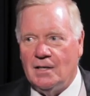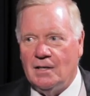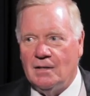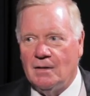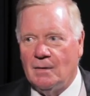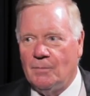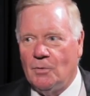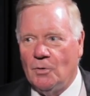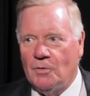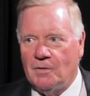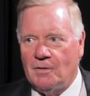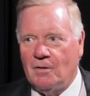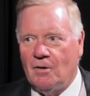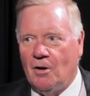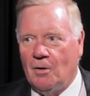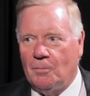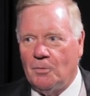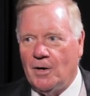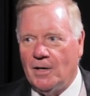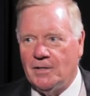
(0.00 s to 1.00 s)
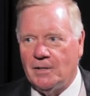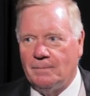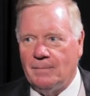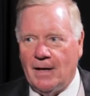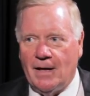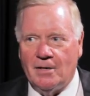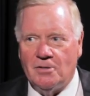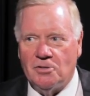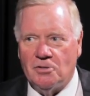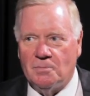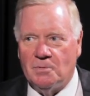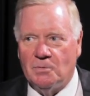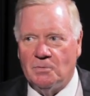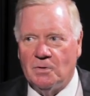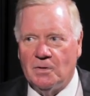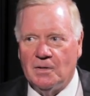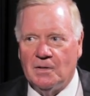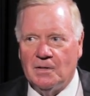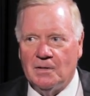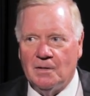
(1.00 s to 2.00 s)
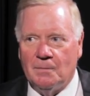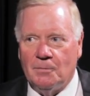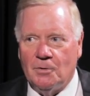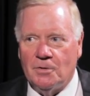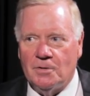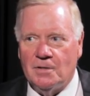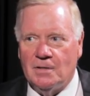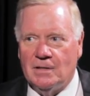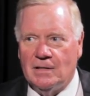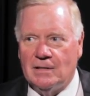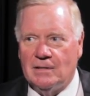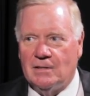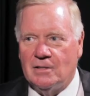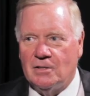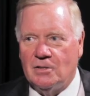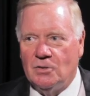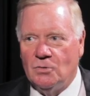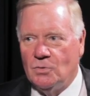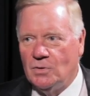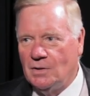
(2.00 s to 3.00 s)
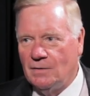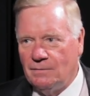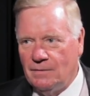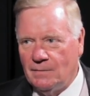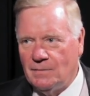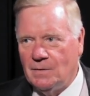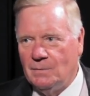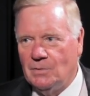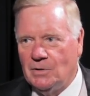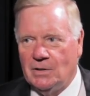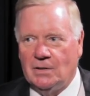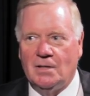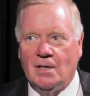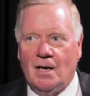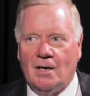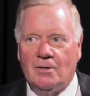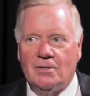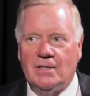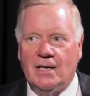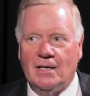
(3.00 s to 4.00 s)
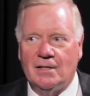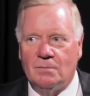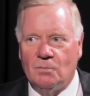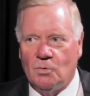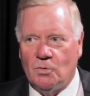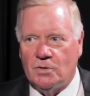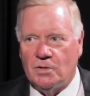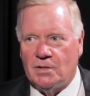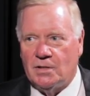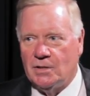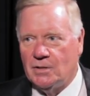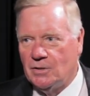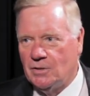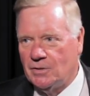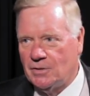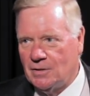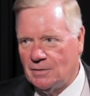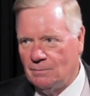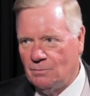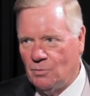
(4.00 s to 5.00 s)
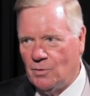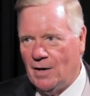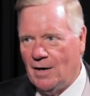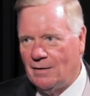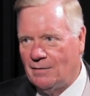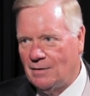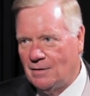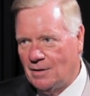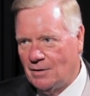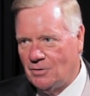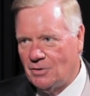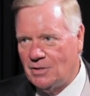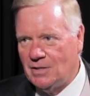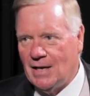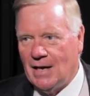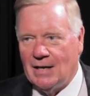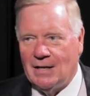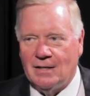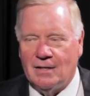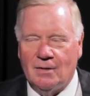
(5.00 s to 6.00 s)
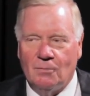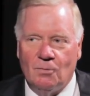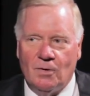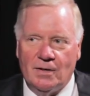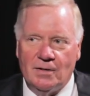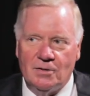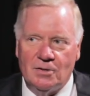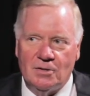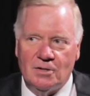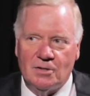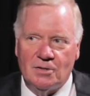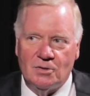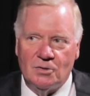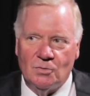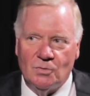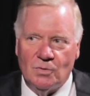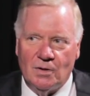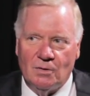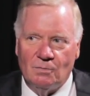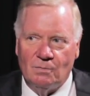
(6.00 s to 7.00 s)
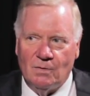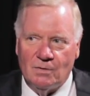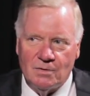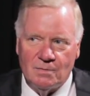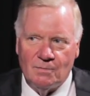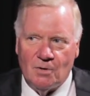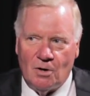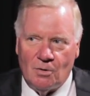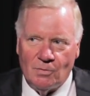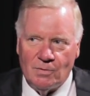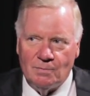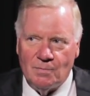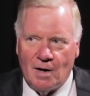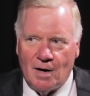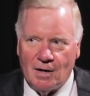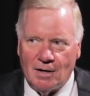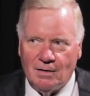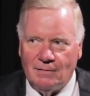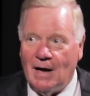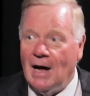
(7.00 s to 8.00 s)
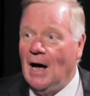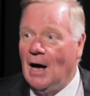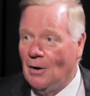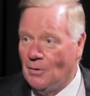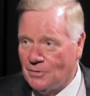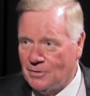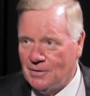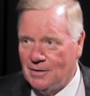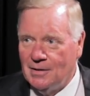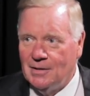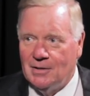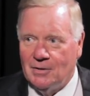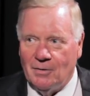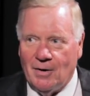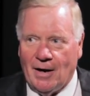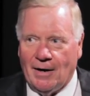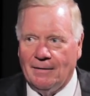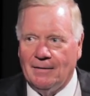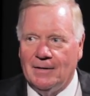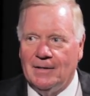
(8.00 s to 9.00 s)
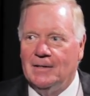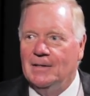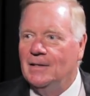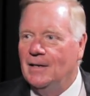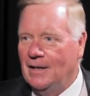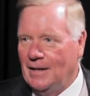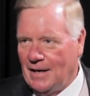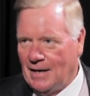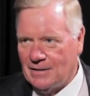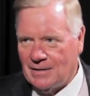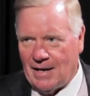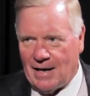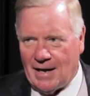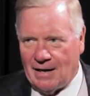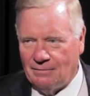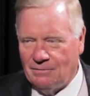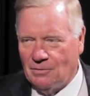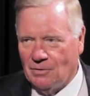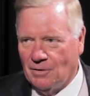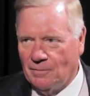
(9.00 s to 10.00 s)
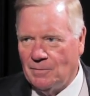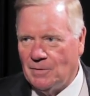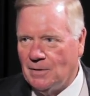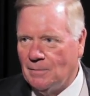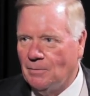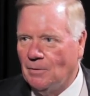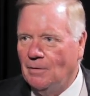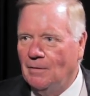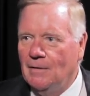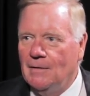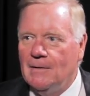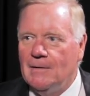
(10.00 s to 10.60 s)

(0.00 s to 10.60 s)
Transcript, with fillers: They're both called project managers, but the person that's doing the $50 million has more skills and breadth and understanding than the one that's just doing a, a small remodel of a house, right, and has a handful of people.